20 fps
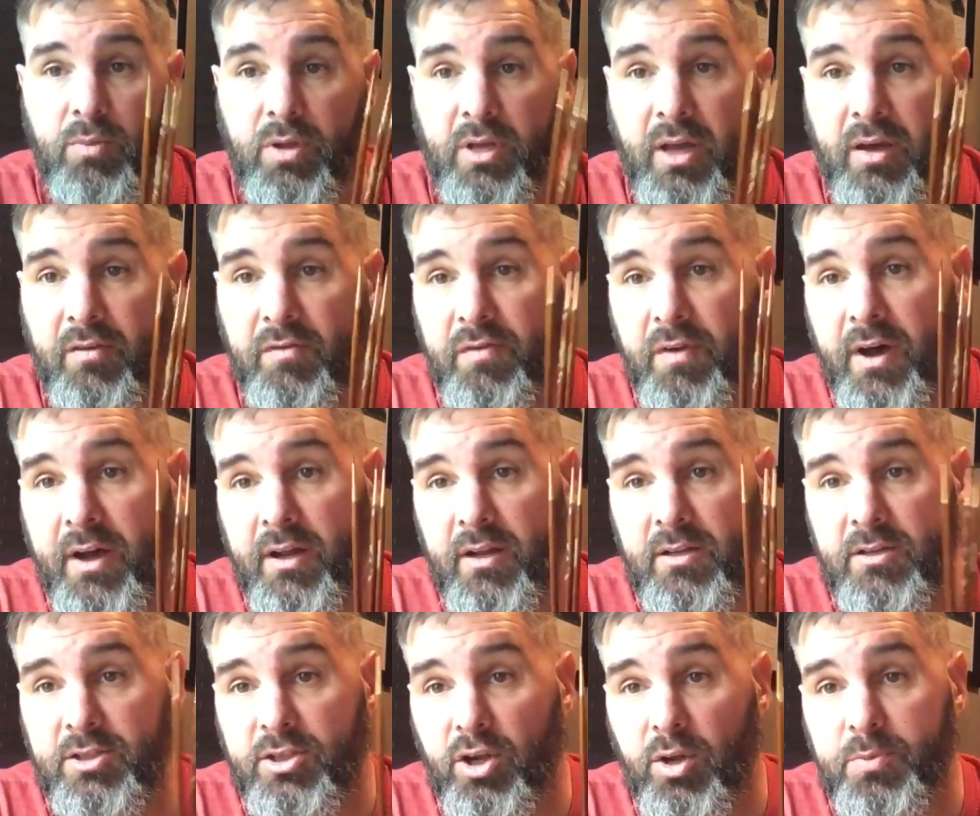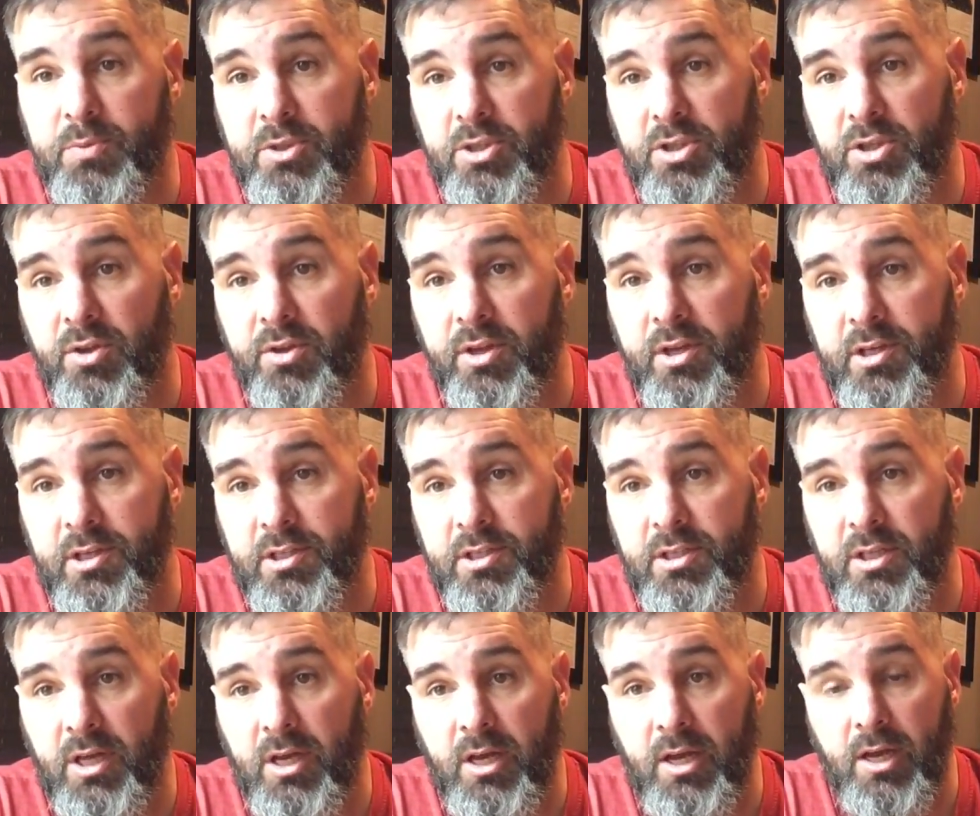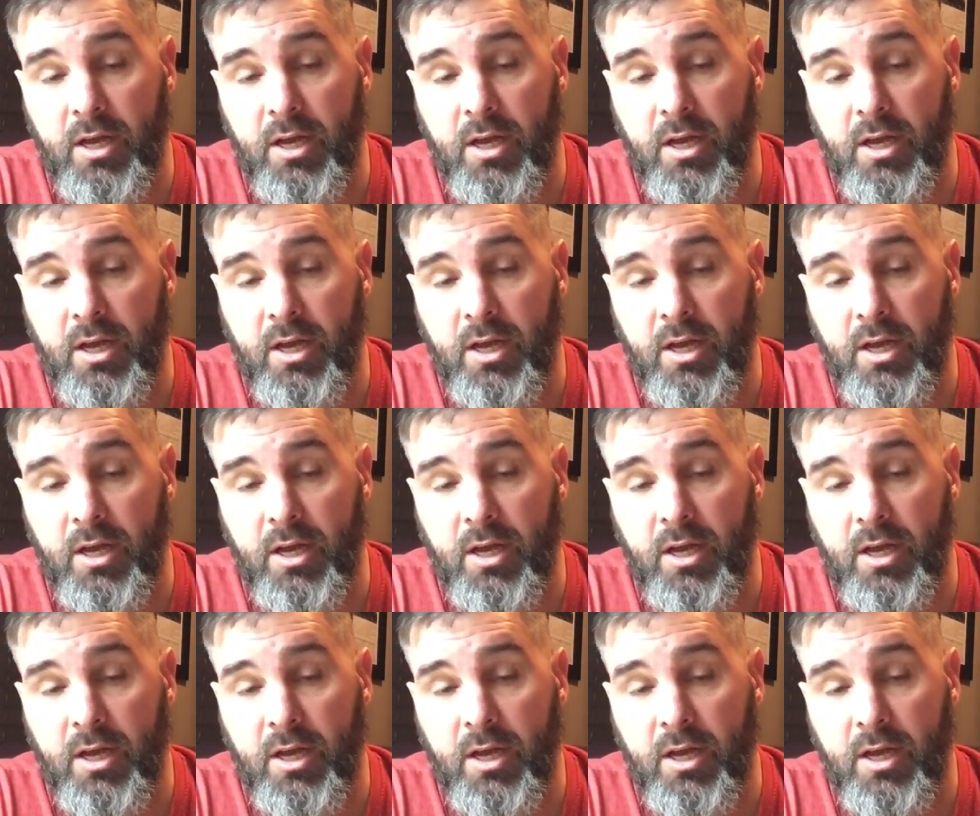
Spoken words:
we'll get a final synopsis on these.